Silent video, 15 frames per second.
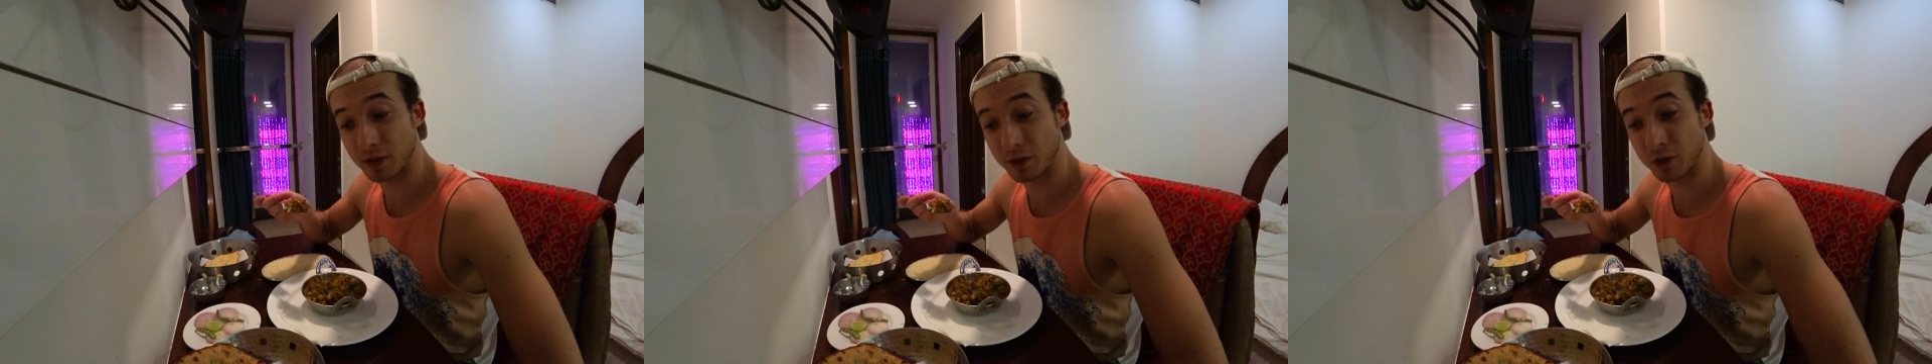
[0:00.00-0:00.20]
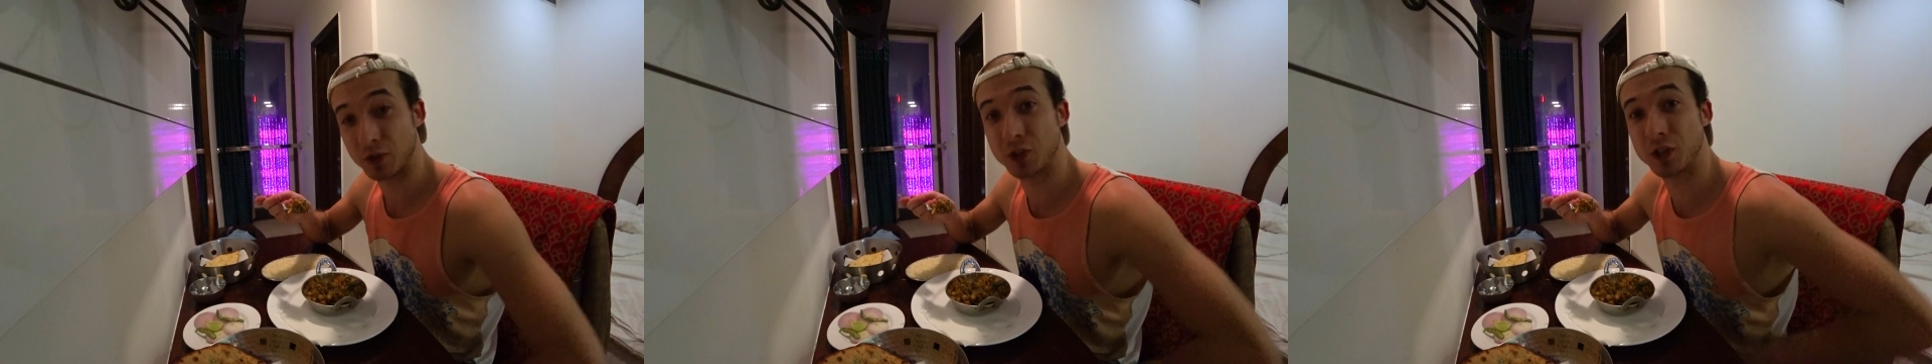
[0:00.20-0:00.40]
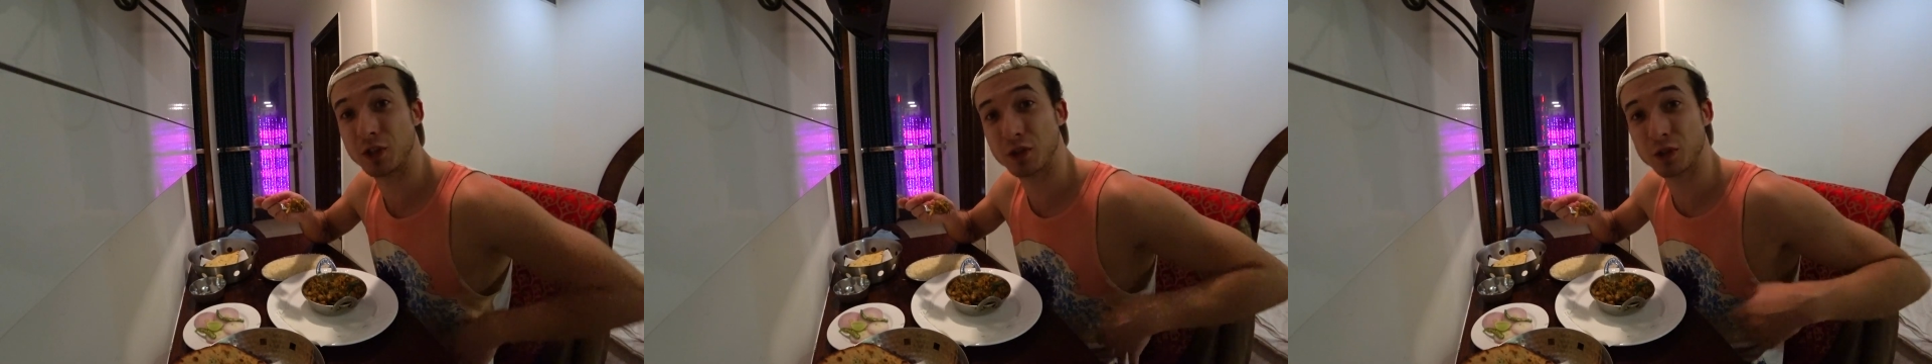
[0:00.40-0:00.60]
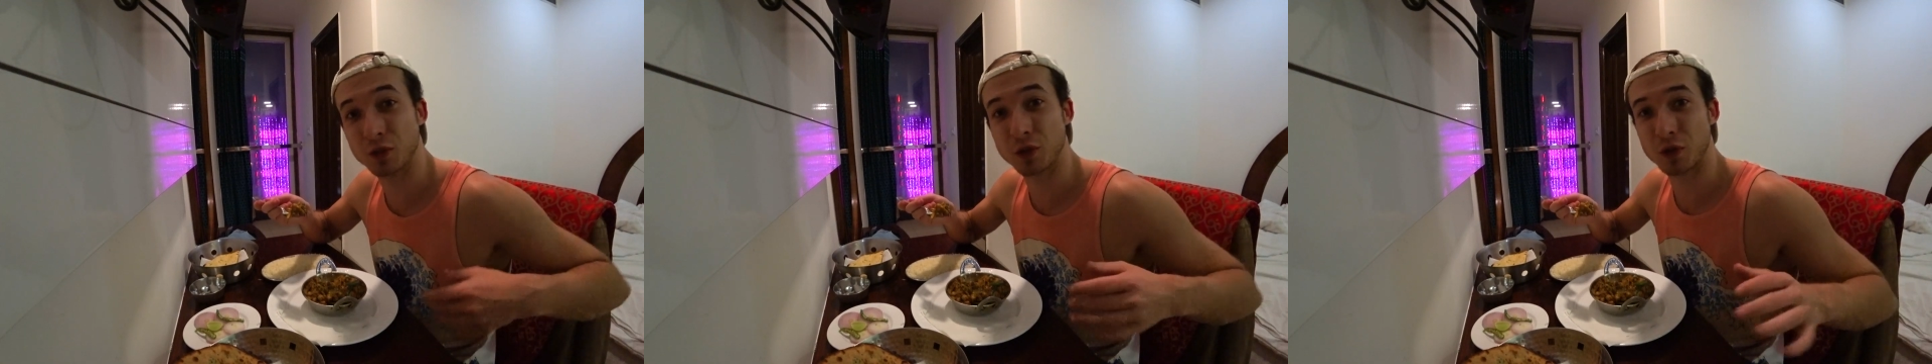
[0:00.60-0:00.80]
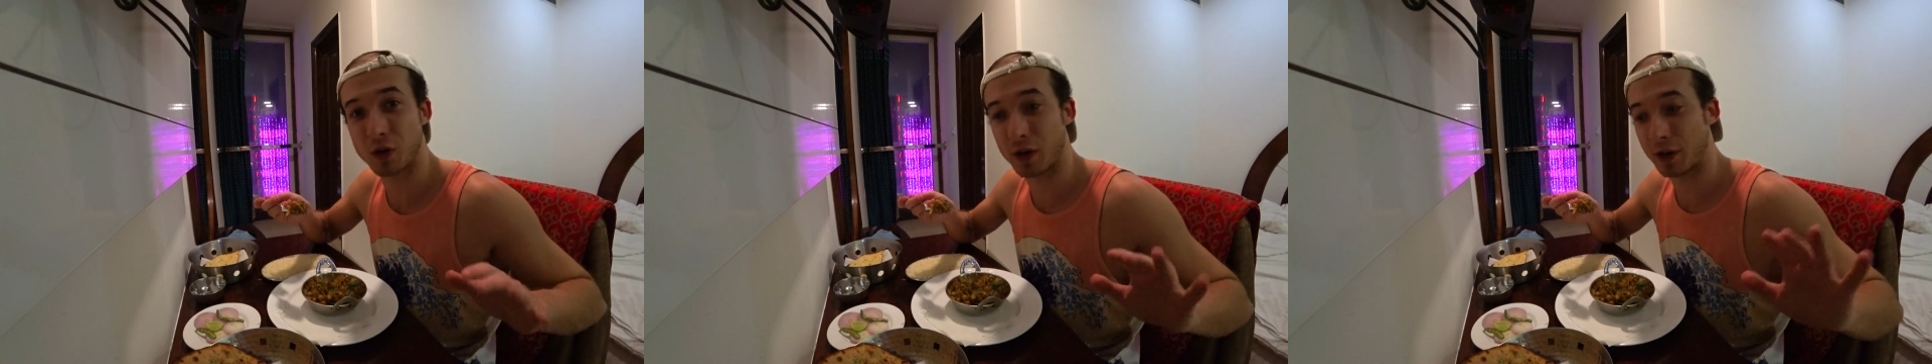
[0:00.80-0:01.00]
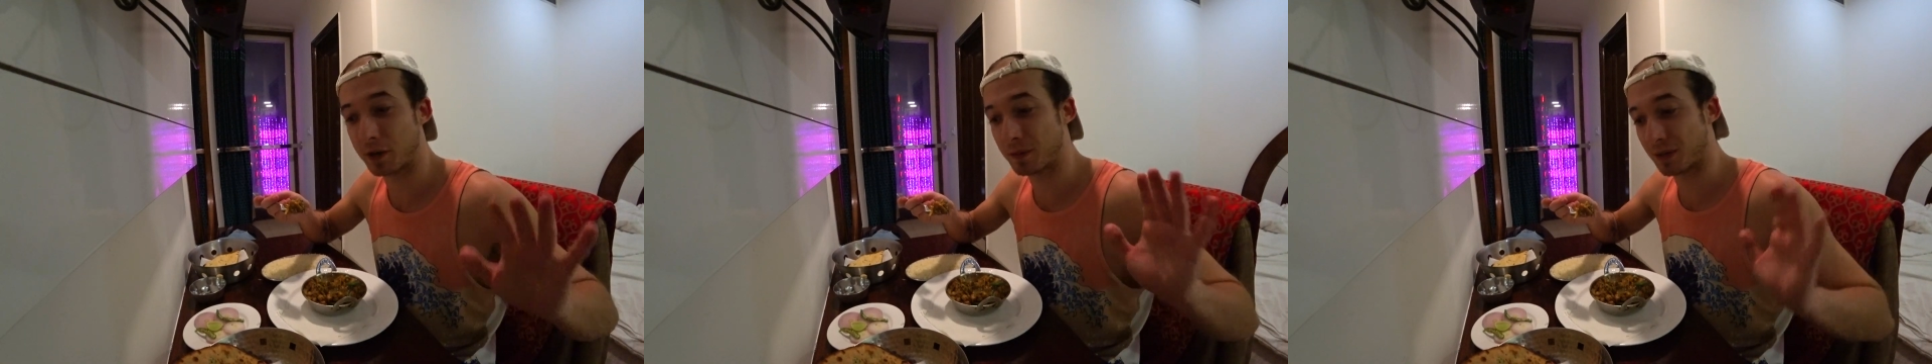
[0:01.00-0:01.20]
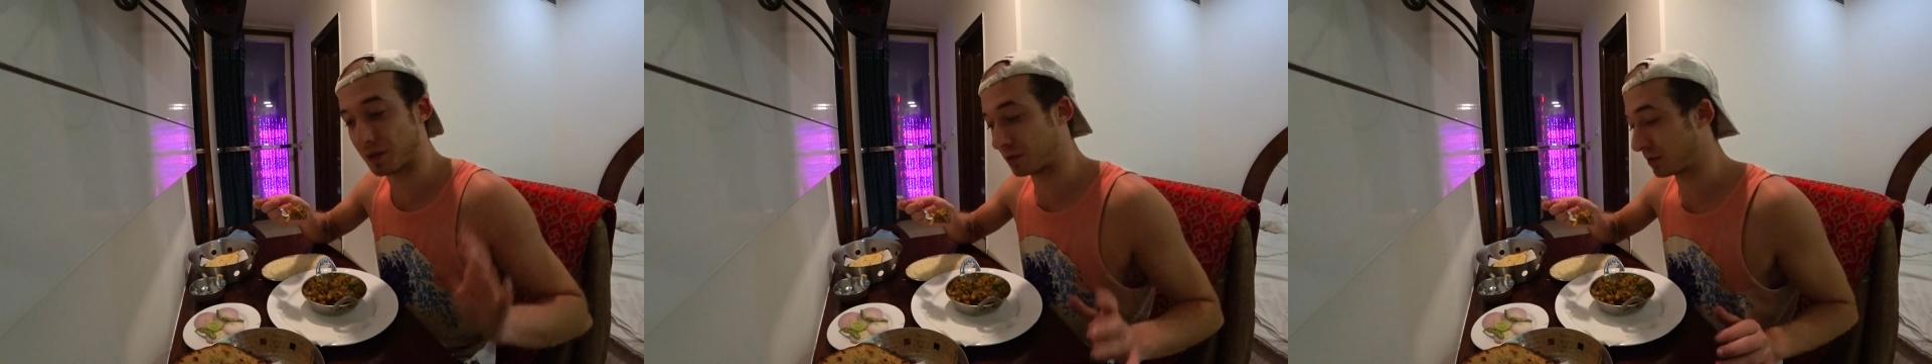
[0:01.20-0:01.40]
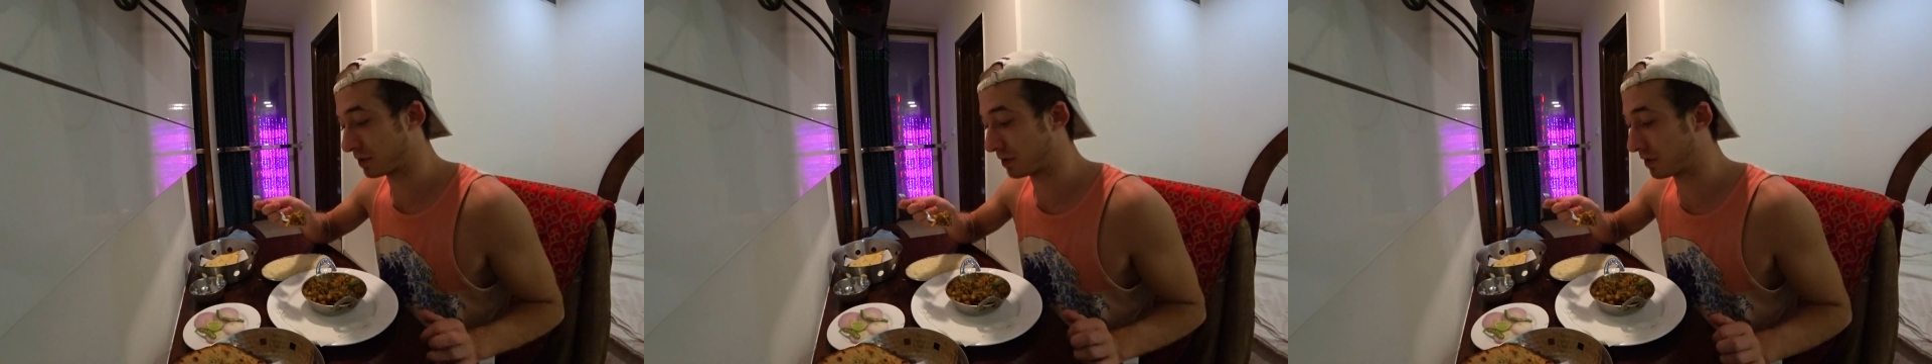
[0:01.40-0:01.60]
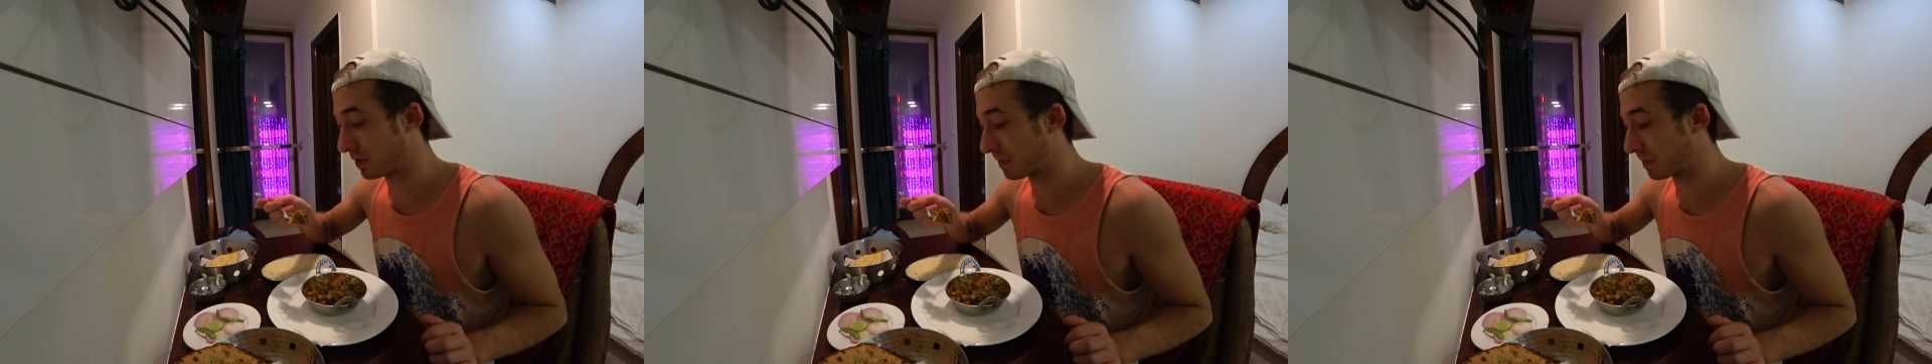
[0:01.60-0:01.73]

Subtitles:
continue to cry about